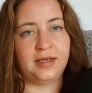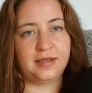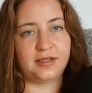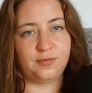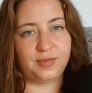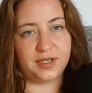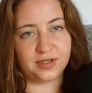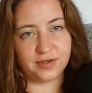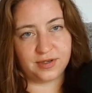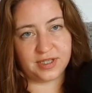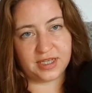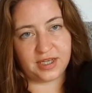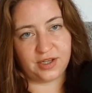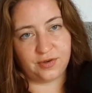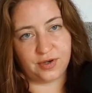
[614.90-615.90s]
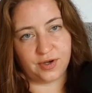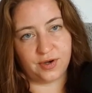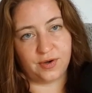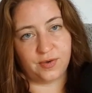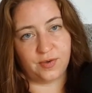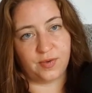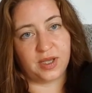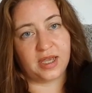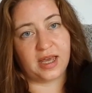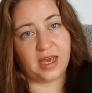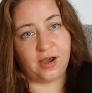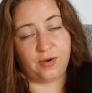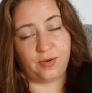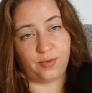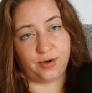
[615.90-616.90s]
So be sure that you know how a